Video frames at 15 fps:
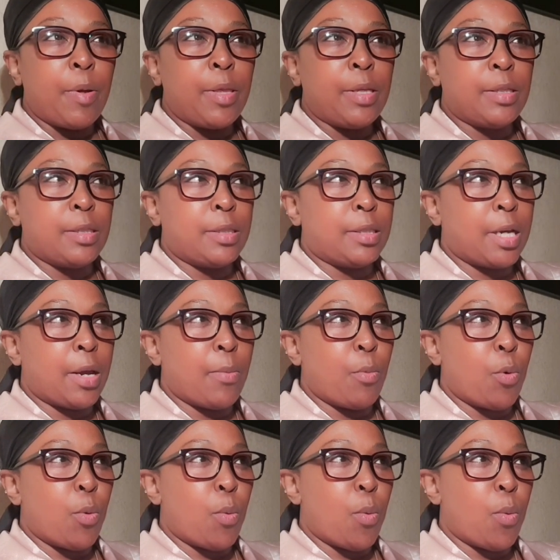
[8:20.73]
there's a
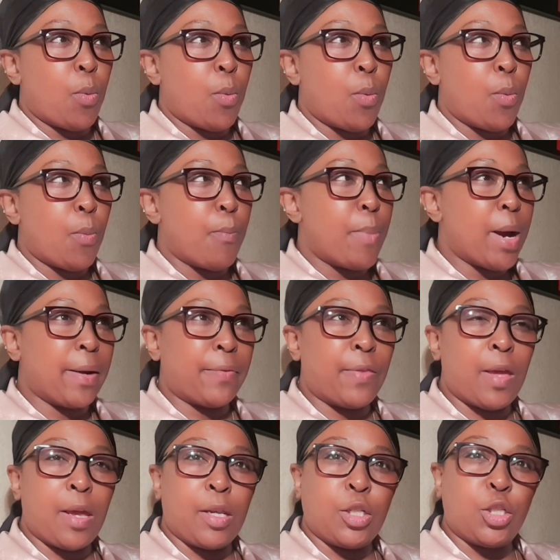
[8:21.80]
time back
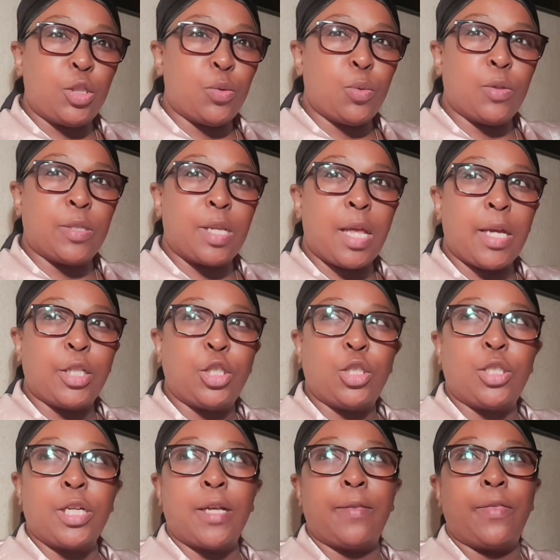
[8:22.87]
then, she was like, she
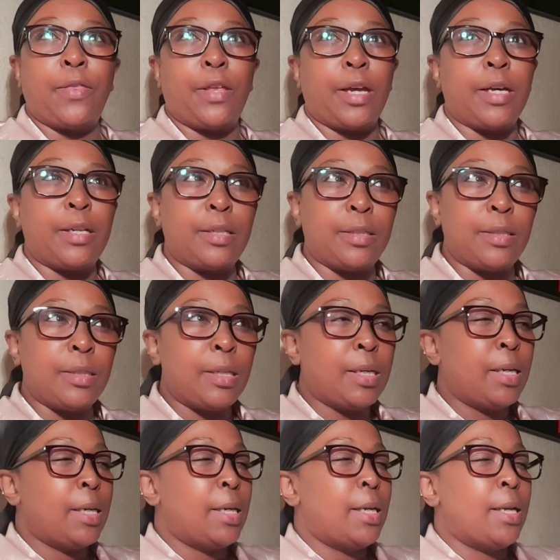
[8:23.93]
turned 30,
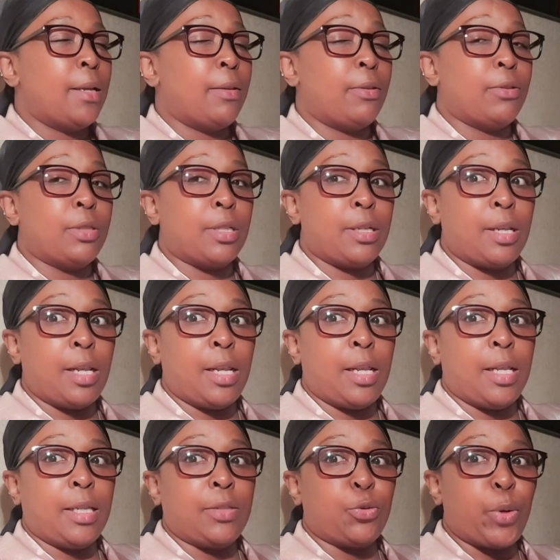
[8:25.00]
those are
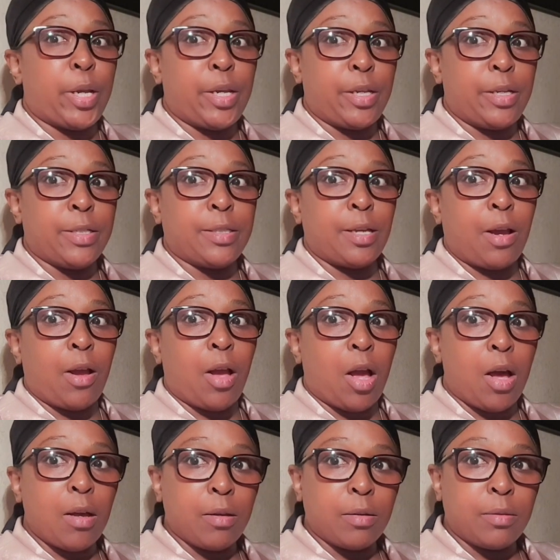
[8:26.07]
20 years
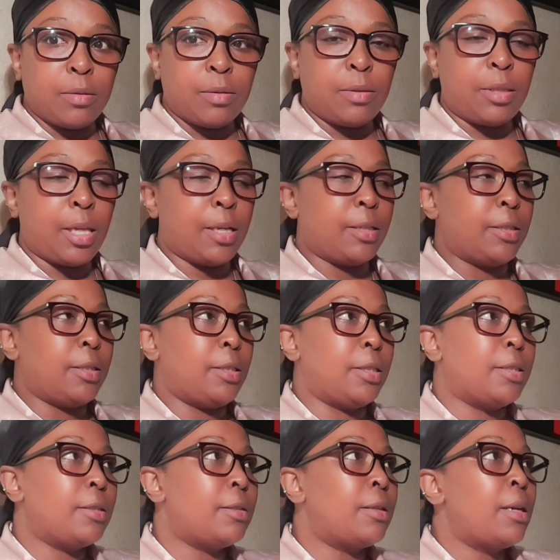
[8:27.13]
ago, 30
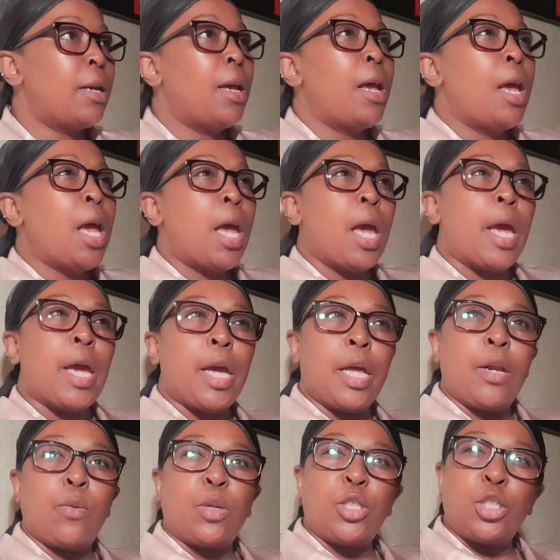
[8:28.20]
years.
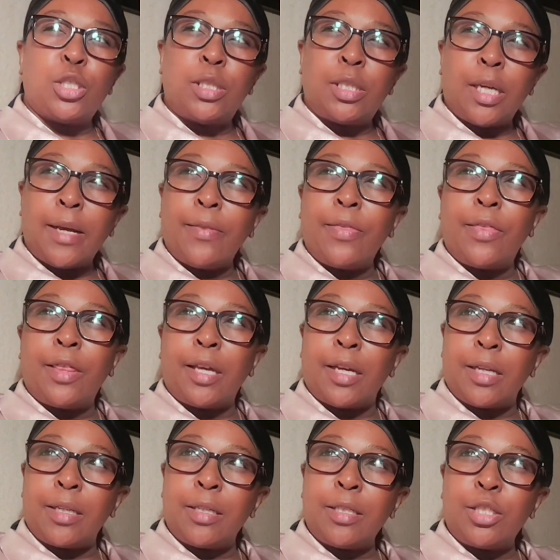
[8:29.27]
And when she turned
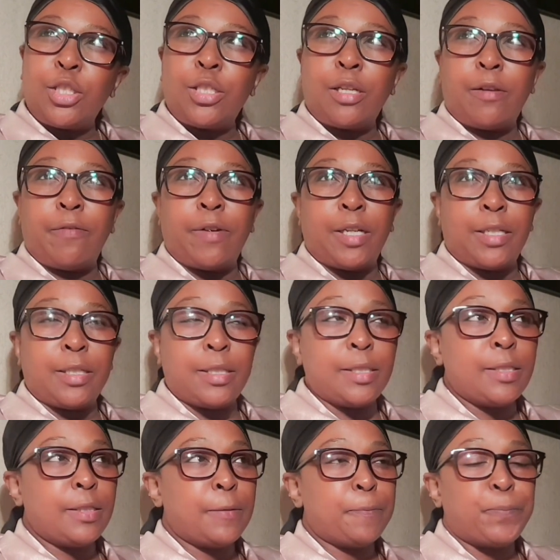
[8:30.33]
30, she invited
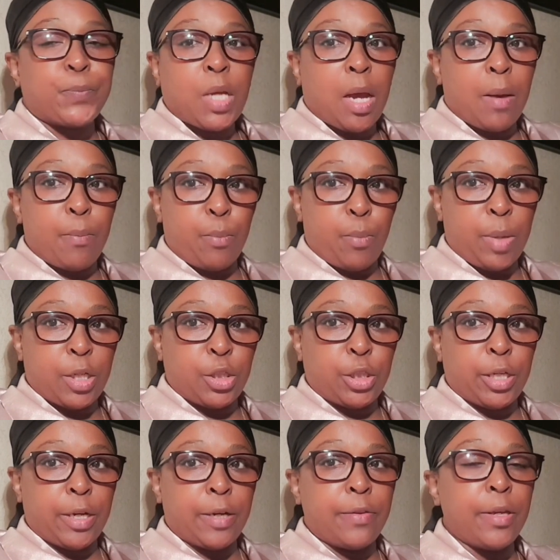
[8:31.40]
us. I'm much
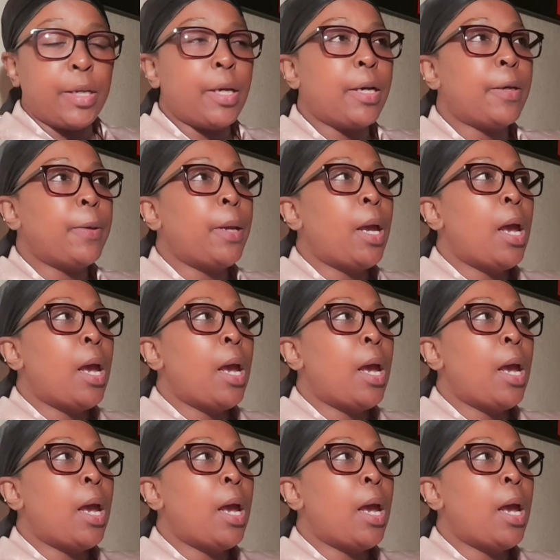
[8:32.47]
younger than her,